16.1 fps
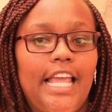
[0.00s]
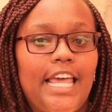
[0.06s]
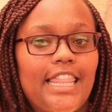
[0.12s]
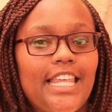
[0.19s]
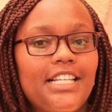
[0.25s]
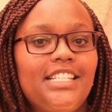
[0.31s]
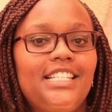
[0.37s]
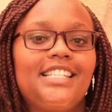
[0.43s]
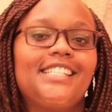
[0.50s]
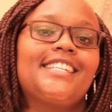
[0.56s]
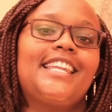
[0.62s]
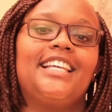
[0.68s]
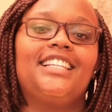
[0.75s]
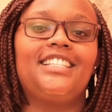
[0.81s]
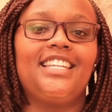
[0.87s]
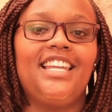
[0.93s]
This is
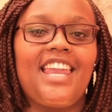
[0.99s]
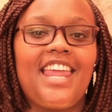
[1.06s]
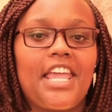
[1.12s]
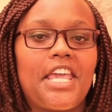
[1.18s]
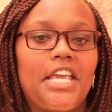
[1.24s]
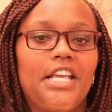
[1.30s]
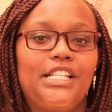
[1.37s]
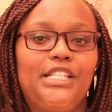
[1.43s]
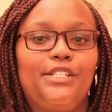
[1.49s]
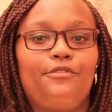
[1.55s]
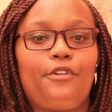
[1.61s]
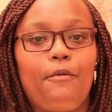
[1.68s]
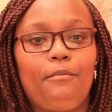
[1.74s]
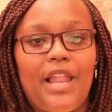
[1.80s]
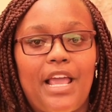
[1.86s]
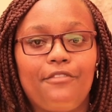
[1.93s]
Destiny Kids
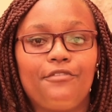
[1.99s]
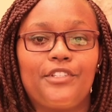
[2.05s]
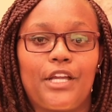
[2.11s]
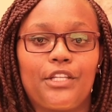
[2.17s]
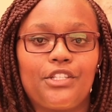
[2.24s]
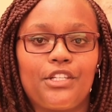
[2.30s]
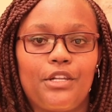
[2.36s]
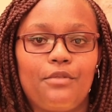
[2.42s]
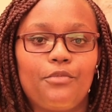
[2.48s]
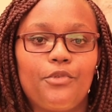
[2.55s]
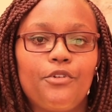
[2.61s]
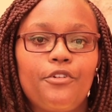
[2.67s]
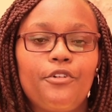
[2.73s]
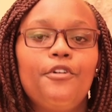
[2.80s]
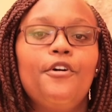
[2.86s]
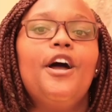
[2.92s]
from Life Church
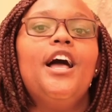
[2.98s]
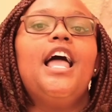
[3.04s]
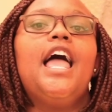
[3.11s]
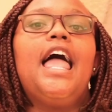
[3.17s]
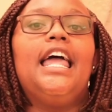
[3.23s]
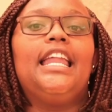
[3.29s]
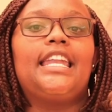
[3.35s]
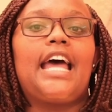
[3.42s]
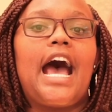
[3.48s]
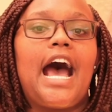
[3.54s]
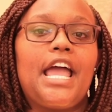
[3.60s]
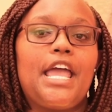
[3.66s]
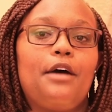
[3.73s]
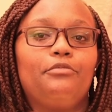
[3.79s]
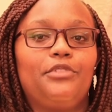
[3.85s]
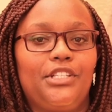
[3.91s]
Limuru, and I
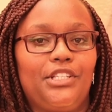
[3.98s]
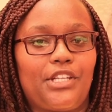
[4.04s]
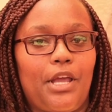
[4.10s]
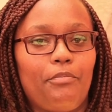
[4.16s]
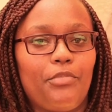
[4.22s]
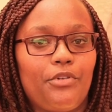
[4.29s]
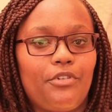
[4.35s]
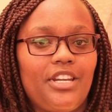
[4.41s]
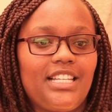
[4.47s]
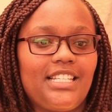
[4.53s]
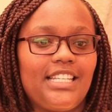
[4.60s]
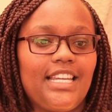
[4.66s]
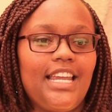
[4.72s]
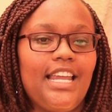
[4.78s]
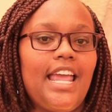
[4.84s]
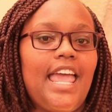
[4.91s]
am Teacher
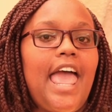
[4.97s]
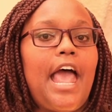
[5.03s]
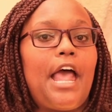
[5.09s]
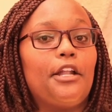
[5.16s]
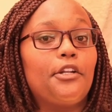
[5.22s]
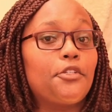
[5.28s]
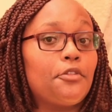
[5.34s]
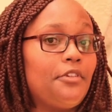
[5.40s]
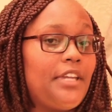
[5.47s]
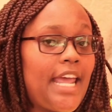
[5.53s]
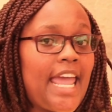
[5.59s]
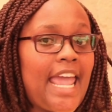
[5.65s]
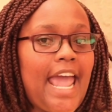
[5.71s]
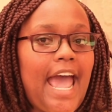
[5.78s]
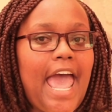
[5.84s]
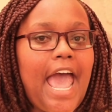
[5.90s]
Purity, and
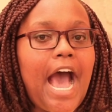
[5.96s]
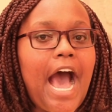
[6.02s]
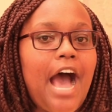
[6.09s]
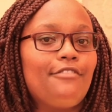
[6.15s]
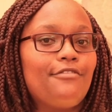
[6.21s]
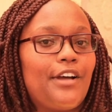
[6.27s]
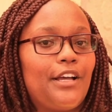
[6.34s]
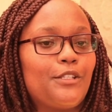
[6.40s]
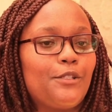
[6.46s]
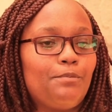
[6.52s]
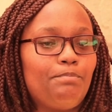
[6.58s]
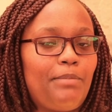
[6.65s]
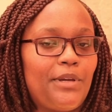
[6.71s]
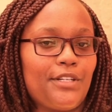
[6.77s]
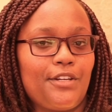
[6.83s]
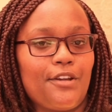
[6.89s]
today I have a
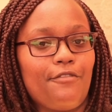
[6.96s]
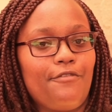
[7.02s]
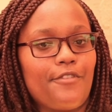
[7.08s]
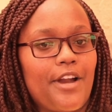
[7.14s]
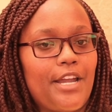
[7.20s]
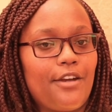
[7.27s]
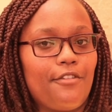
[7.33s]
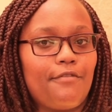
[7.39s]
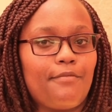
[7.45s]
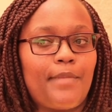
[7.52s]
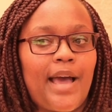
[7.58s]
special friend of